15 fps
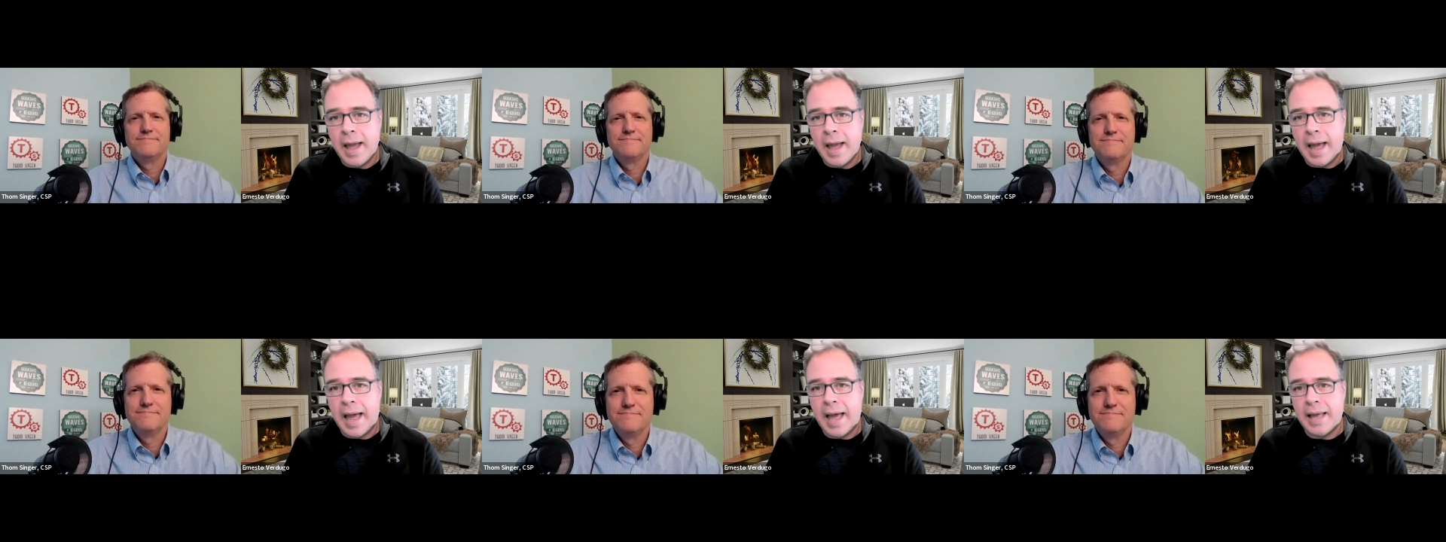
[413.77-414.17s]

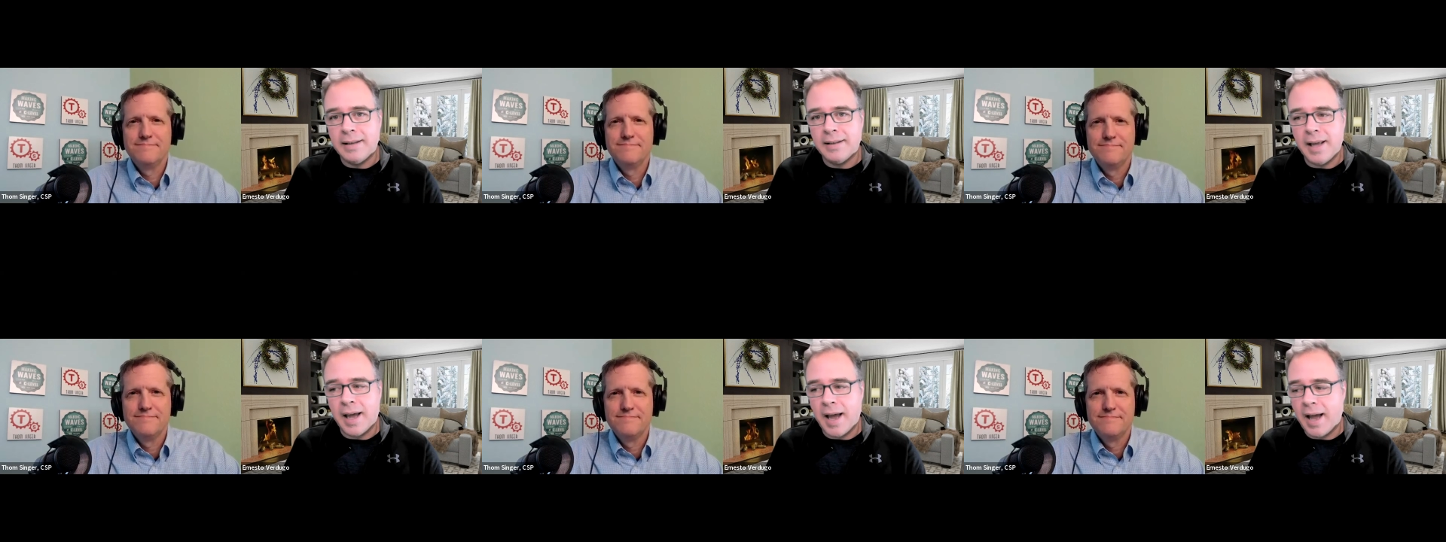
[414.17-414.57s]

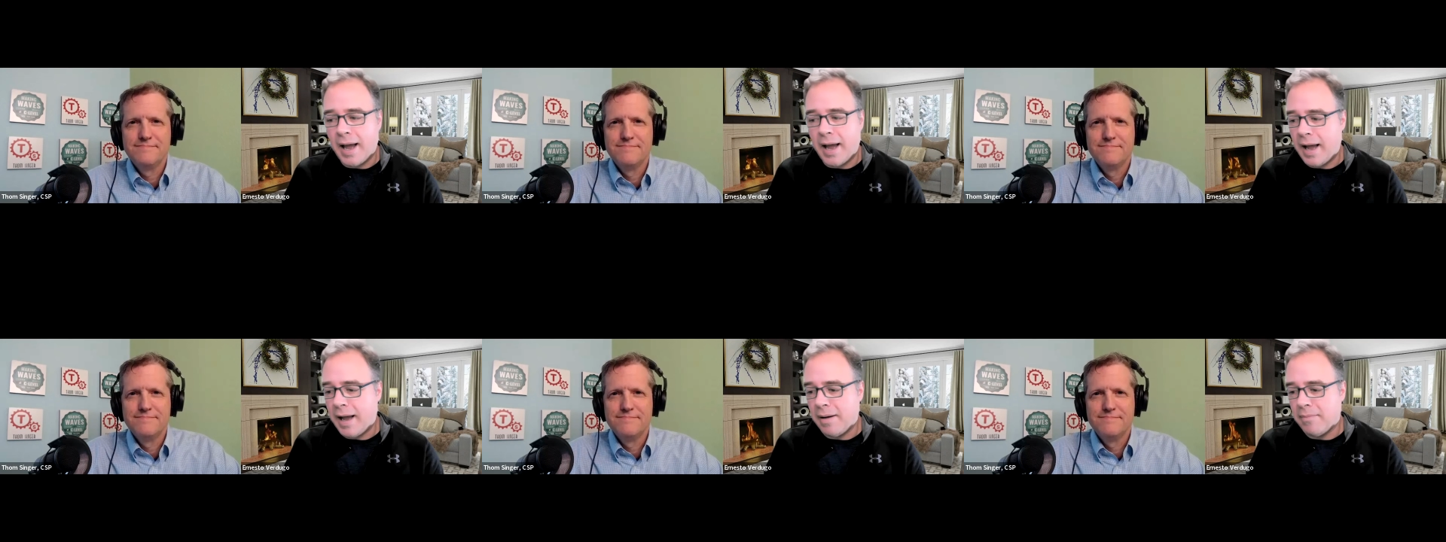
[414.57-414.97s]
Speaker 1: And
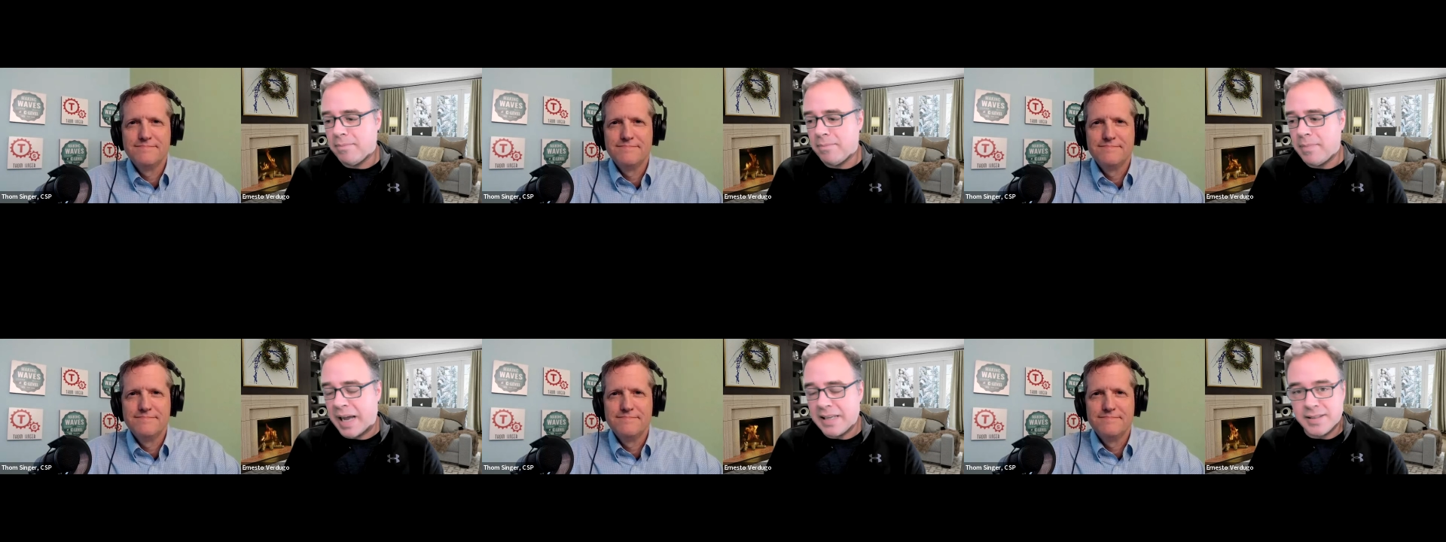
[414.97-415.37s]

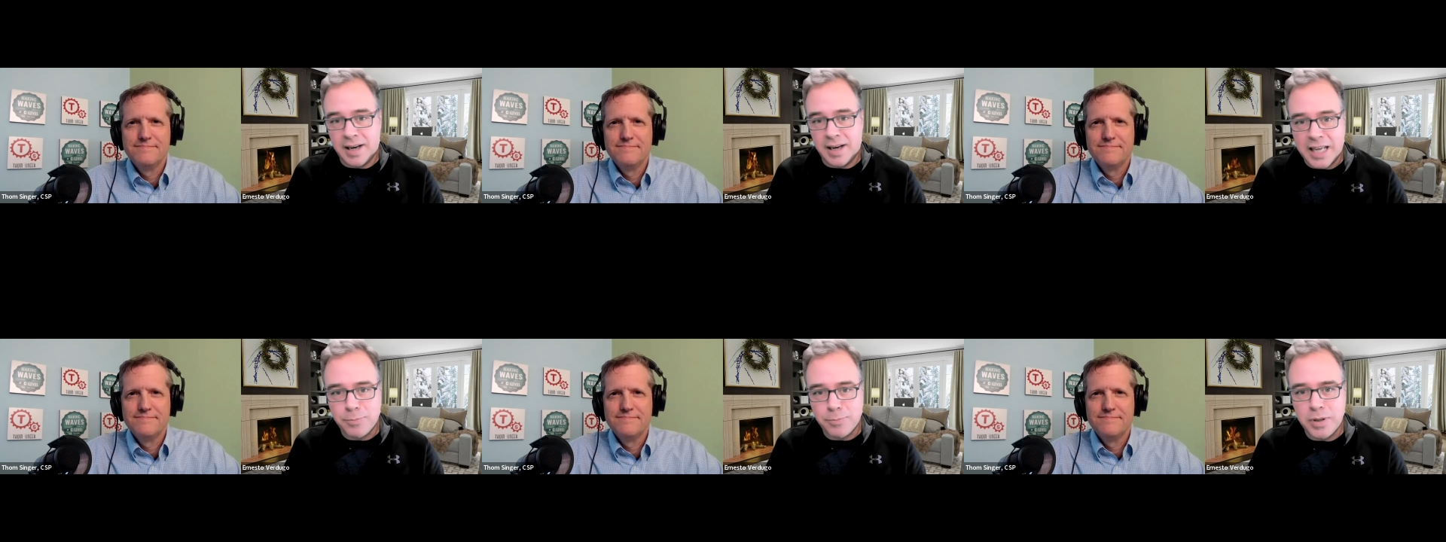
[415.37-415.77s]
as a
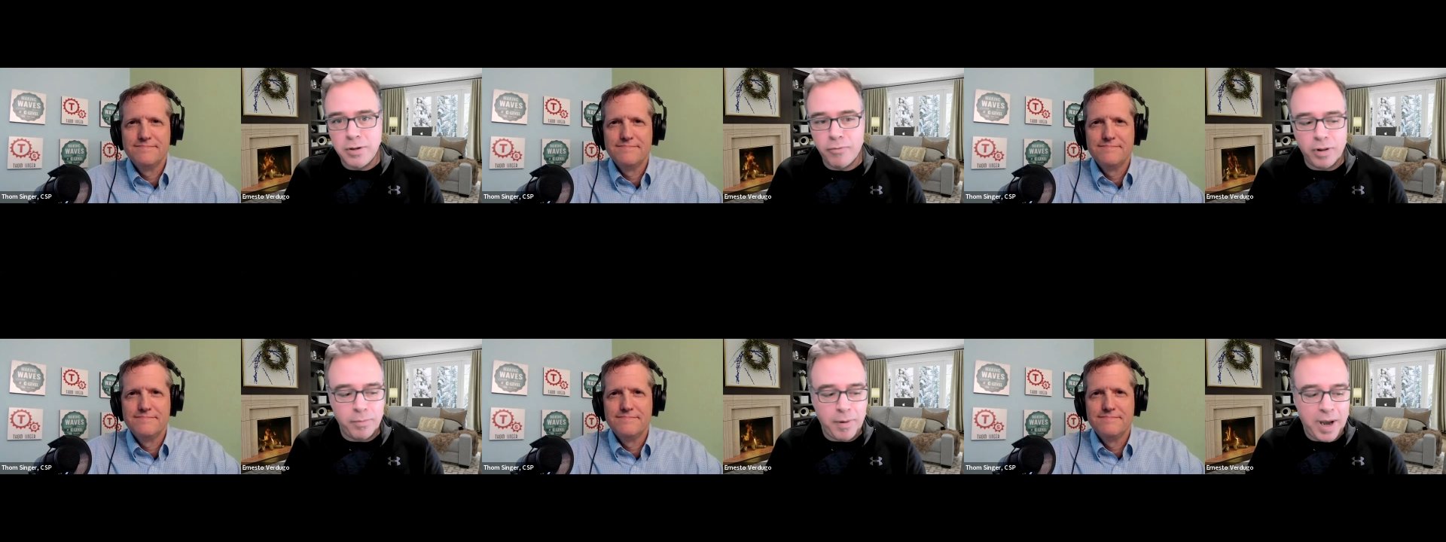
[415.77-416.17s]
last piece
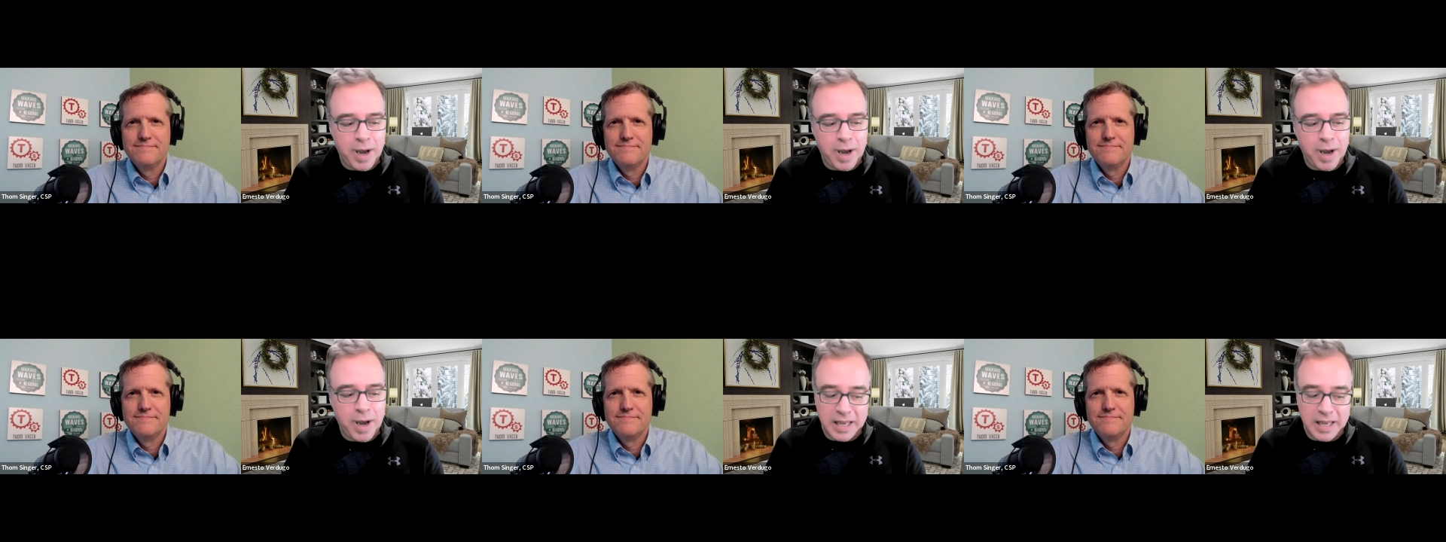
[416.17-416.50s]
of advice,